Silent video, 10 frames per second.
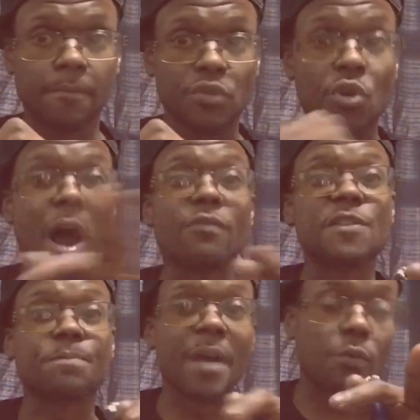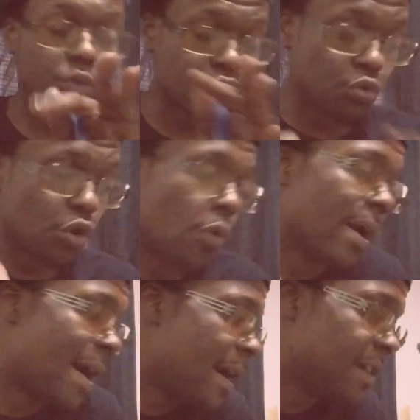So I respect what you're
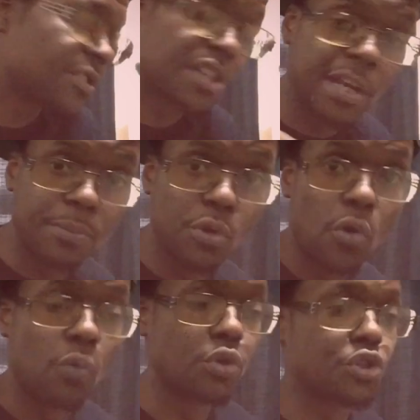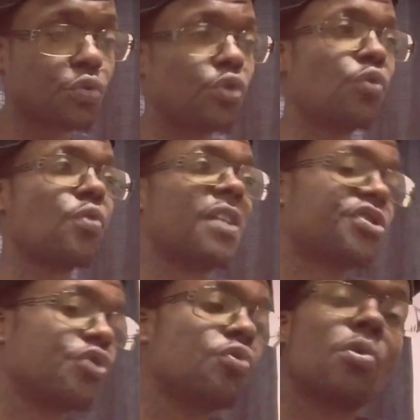doing, Haas. Keep doing what you do. I
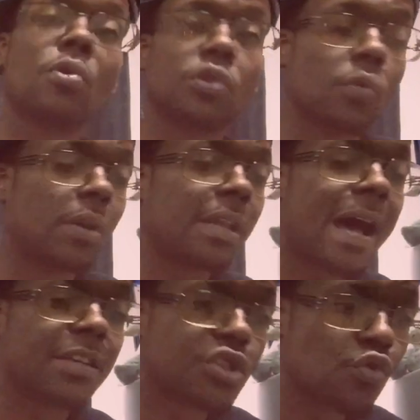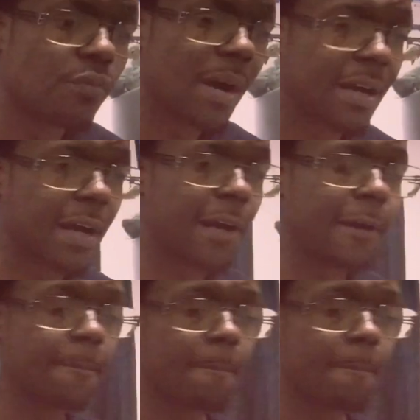see you going through a lot too, my guy.